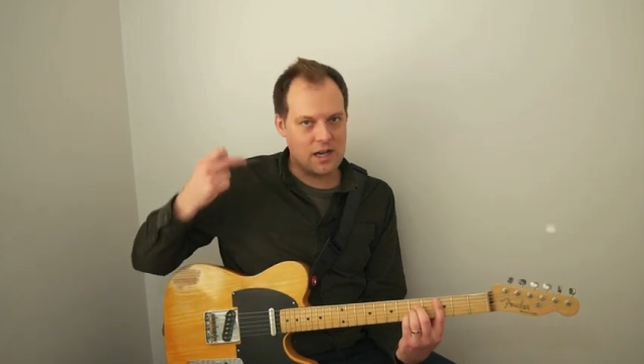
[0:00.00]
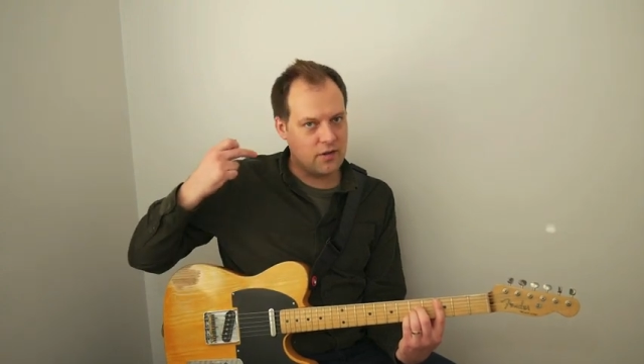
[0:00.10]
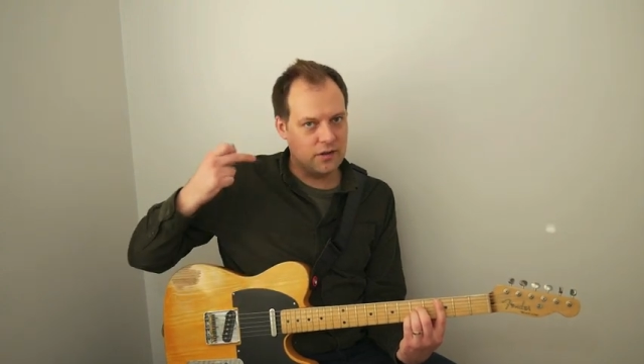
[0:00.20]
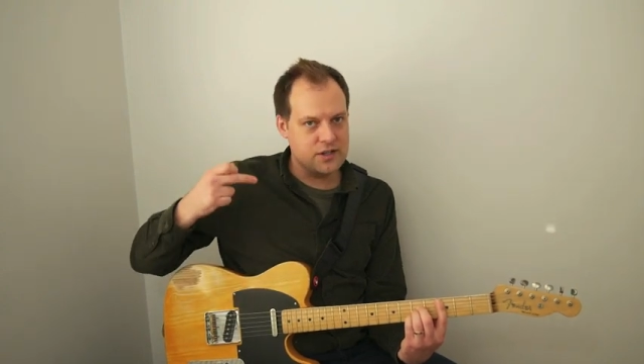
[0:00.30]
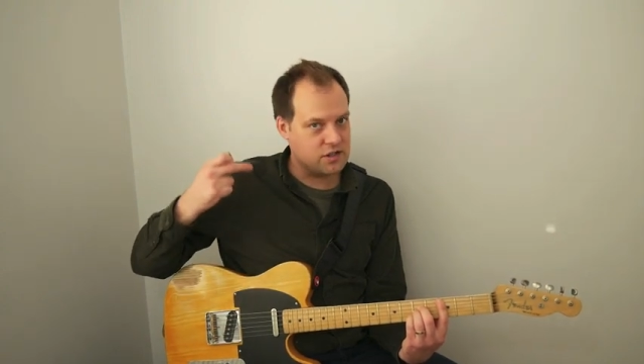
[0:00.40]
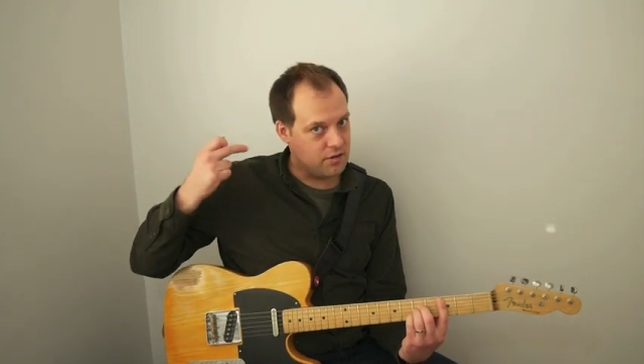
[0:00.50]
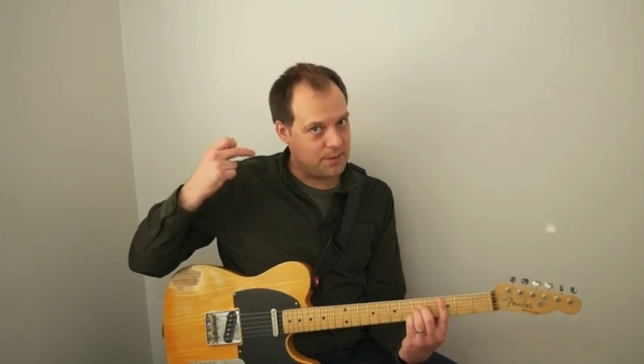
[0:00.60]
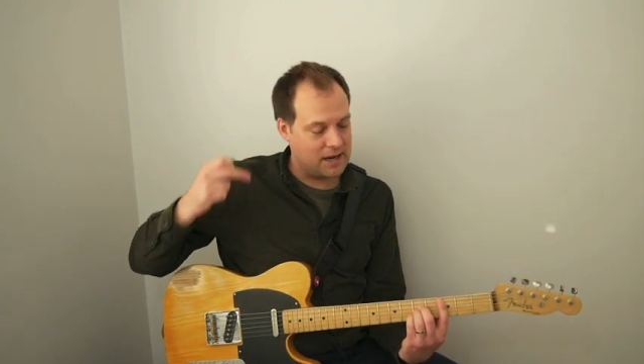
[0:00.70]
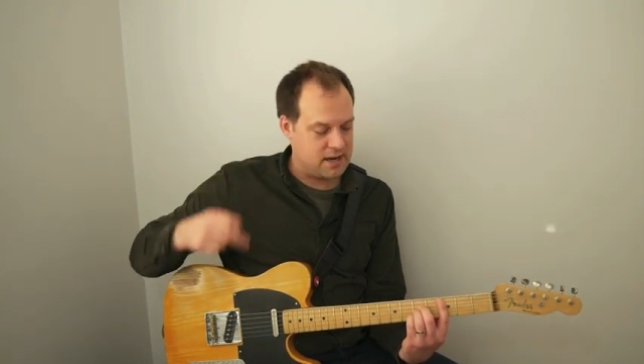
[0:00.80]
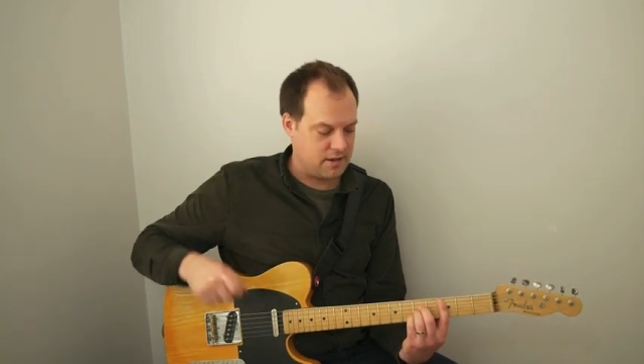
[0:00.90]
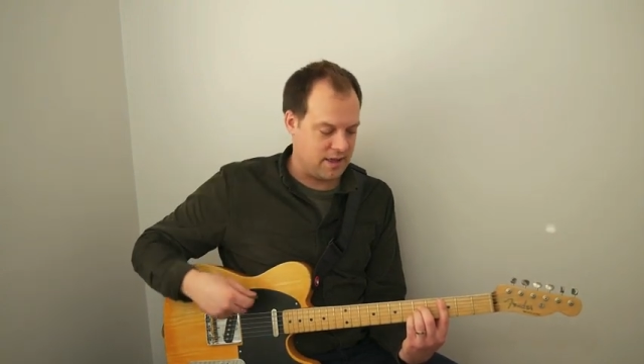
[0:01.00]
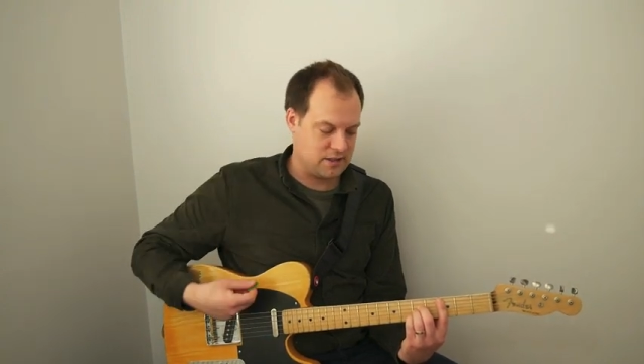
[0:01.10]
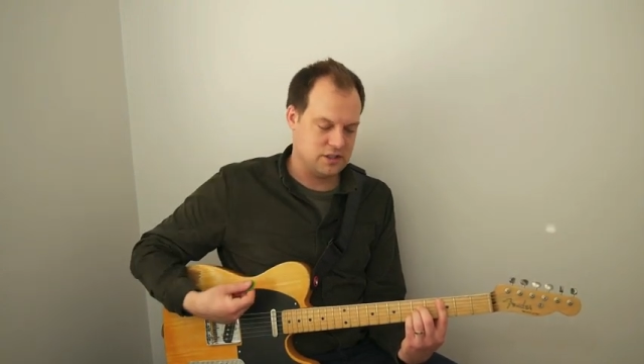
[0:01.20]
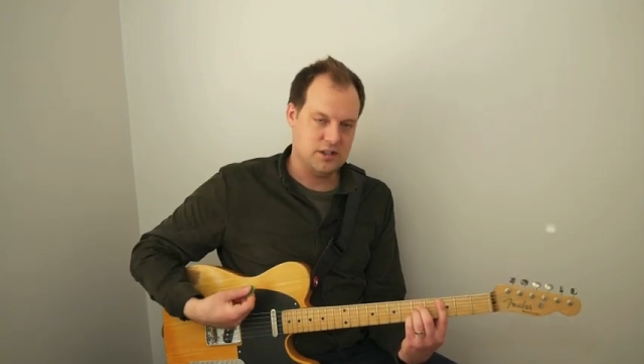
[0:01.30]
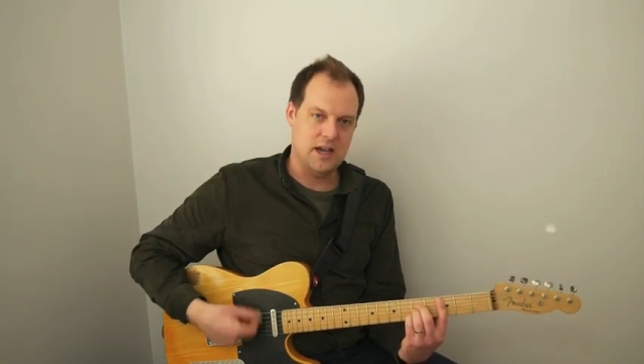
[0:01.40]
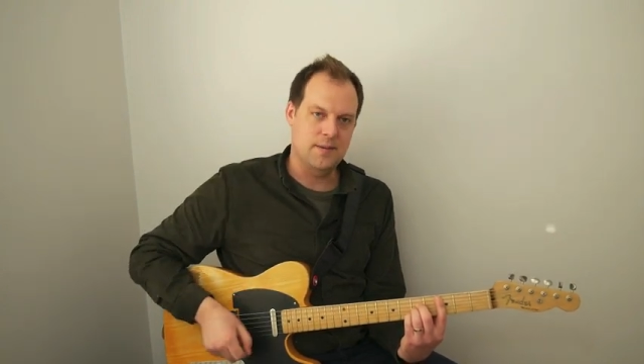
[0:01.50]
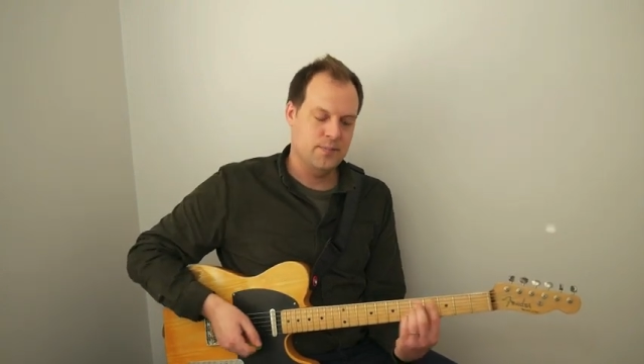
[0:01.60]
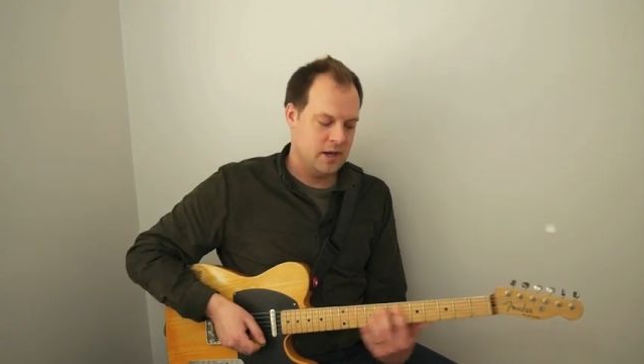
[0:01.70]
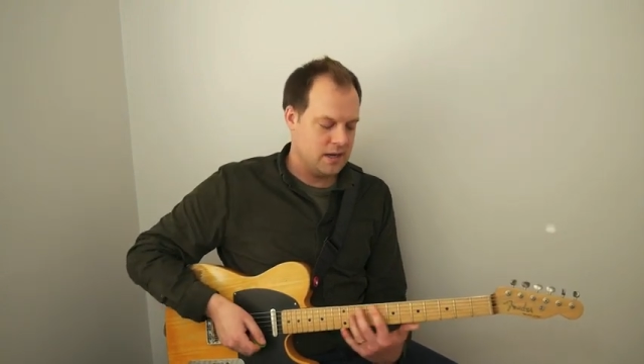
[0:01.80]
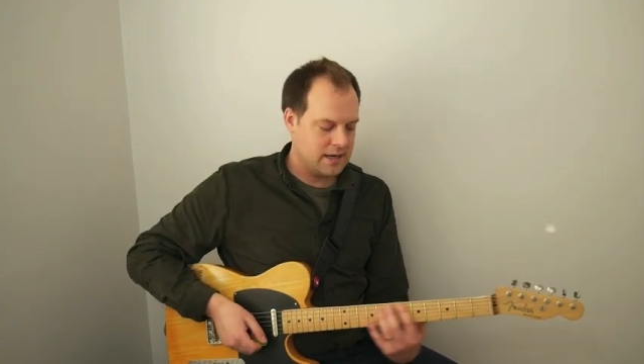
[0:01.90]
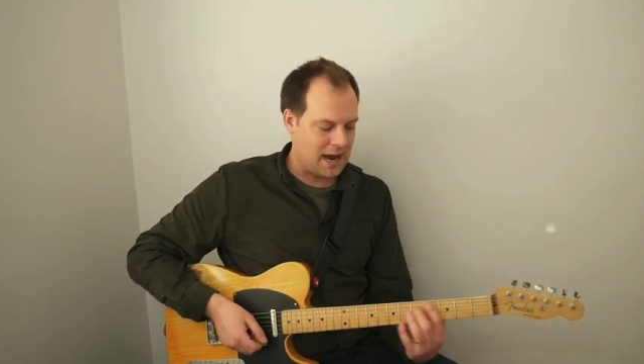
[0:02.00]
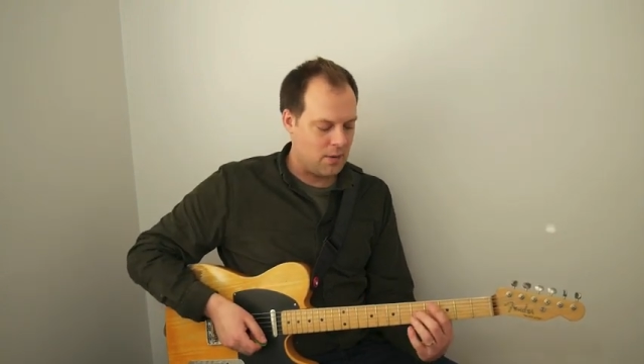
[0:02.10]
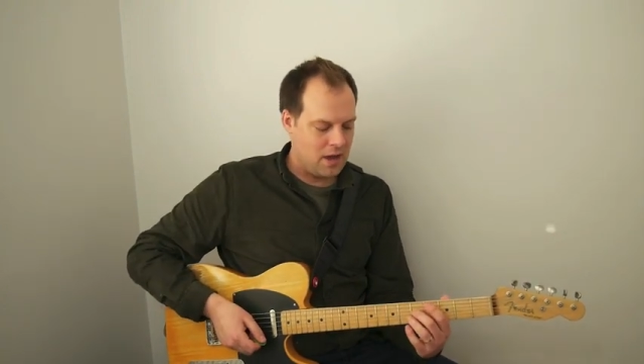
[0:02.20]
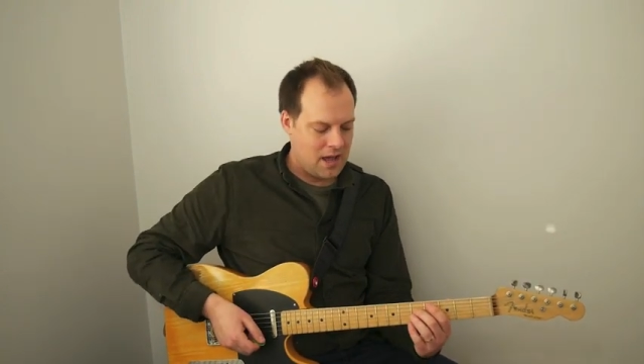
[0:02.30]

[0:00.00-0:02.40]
tell the listener in my ear that that's C. Now,